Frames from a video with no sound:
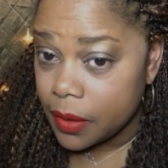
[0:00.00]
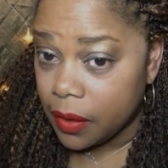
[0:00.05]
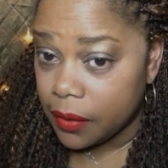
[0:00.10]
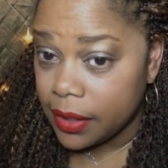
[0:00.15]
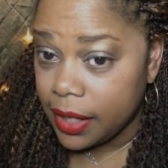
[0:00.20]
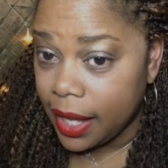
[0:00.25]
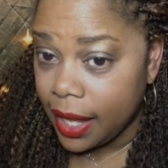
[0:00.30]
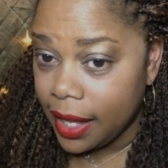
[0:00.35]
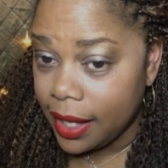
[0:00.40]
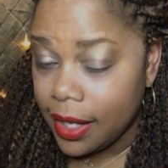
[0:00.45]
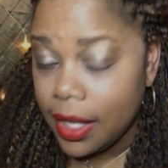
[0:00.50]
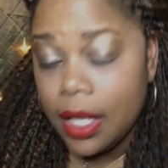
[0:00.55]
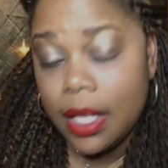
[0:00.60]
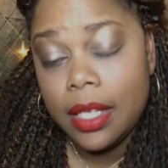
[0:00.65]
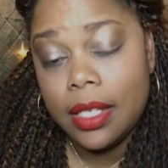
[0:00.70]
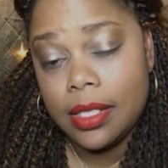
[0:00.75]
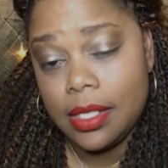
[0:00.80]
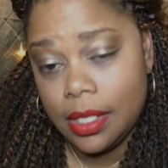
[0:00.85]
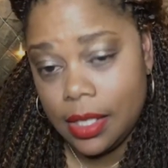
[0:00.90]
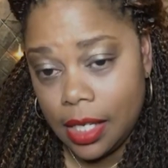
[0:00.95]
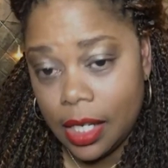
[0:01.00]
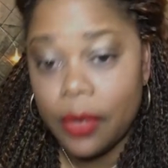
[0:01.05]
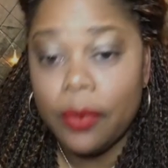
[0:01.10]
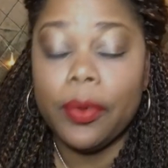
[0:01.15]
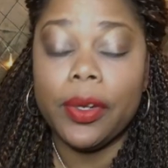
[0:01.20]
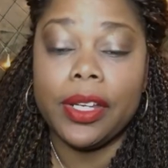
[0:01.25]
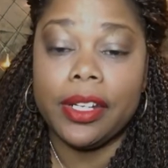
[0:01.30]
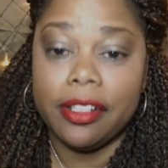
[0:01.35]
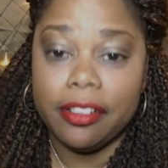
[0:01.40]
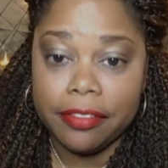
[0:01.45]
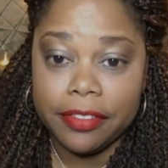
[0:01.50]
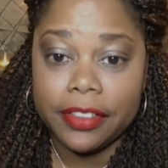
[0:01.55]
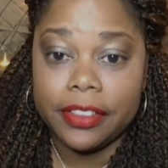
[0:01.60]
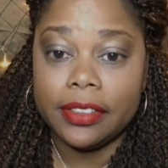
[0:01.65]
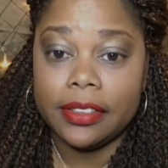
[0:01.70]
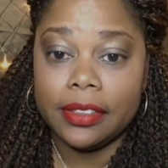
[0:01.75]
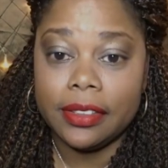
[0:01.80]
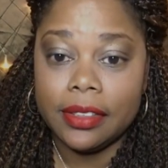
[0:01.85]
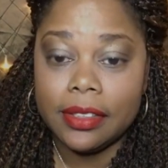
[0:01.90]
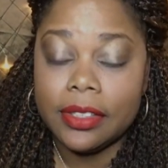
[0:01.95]
okay, is to get rid of her.
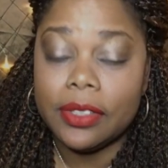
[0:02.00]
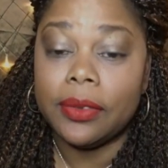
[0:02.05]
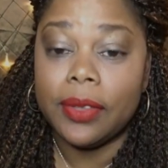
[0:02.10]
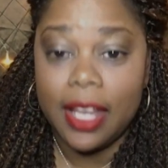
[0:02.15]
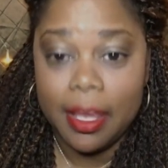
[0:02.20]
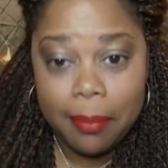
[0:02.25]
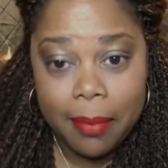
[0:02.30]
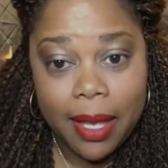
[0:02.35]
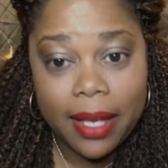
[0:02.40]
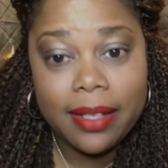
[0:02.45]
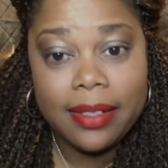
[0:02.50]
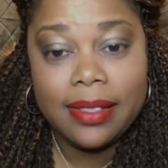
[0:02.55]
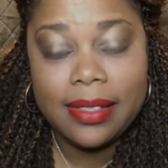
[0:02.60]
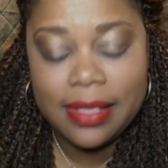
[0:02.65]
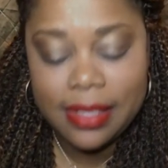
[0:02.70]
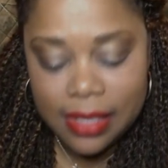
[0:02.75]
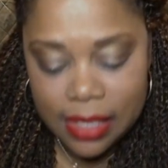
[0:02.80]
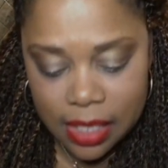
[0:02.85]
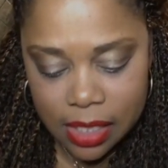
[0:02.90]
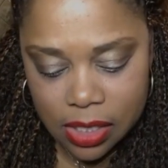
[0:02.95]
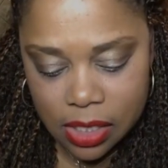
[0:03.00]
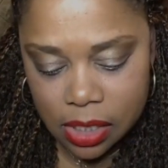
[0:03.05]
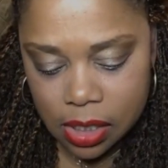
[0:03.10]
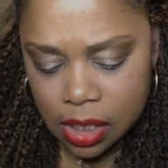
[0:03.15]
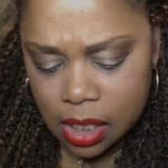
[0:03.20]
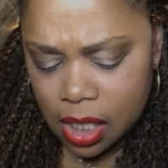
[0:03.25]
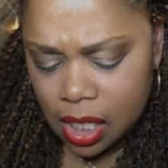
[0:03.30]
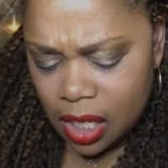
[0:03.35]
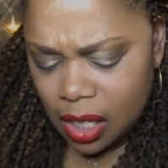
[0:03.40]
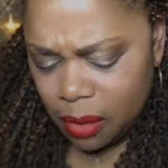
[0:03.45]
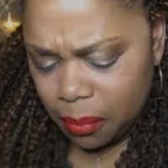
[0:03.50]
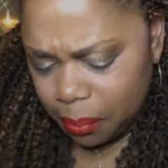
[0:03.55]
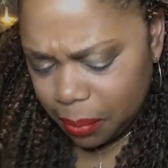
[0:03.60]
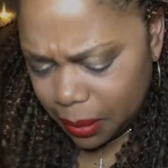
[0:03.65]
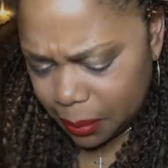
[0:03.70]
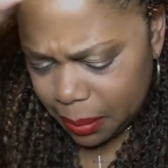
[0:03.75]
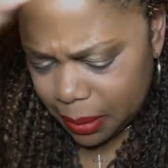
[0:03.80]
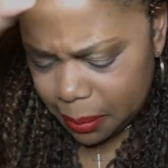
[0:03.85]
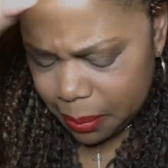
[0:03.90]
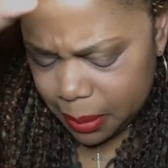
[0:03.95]
So they make a decision.
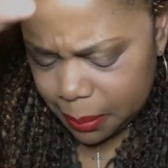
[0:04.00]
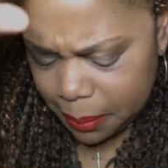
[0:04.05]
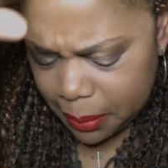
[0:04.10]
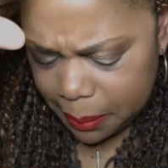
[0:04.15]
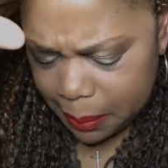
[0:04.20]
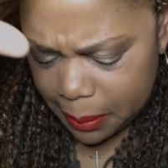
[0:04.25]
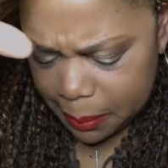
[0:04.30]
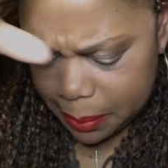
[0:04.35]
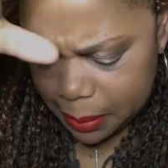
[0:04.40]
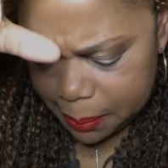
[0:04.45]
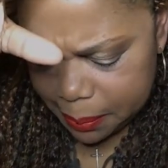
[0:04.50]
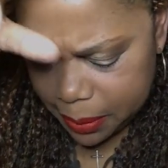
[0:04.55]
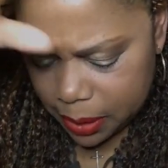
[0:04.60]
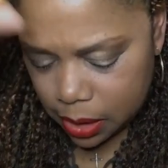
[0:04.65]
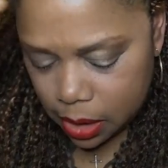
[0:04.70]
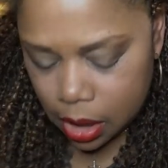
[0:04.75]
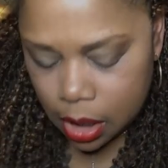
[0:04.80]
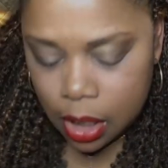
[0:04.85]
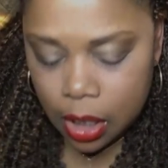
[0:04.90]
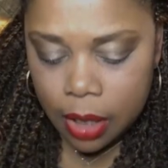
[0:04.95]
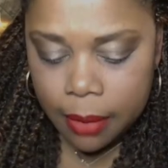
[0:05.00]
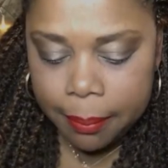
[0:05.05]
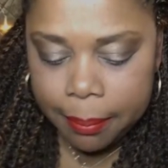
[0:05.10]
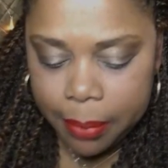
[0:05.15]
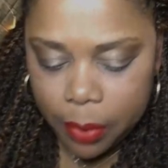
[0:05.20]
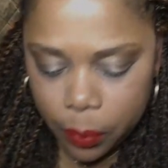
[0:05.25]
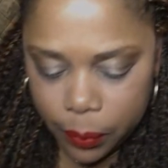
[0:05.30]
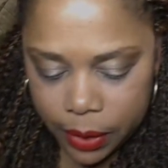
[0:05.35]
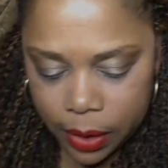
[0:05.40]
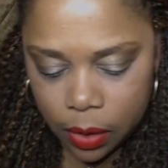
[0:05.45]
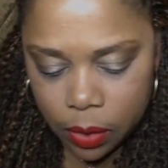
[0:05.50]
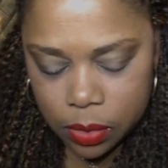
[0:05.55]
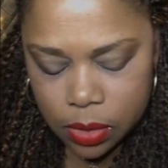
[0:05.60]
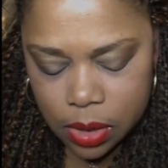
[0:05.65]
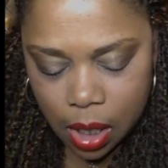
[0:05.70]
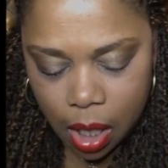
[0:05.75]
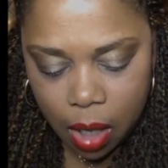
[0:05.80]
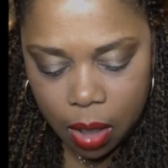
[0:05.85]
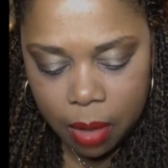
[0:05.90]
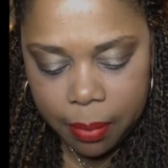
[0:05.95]
But, but, but, but, but, but, but we're gonna
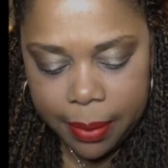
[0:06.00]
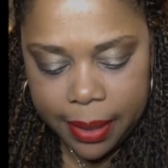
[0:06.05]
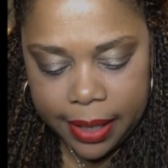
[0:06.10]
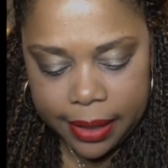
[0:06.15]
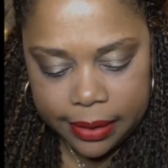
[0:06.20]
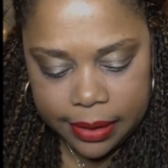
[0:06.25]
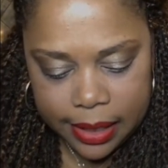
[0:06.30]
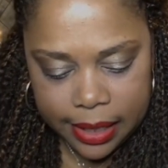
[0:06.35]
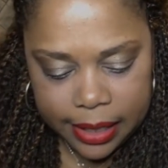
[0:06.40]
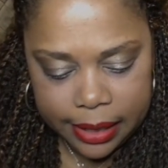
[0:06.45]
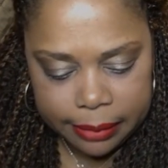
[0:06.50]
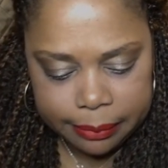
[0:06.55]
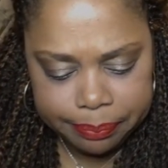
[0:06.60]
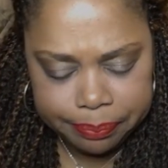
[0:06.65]
talk about that.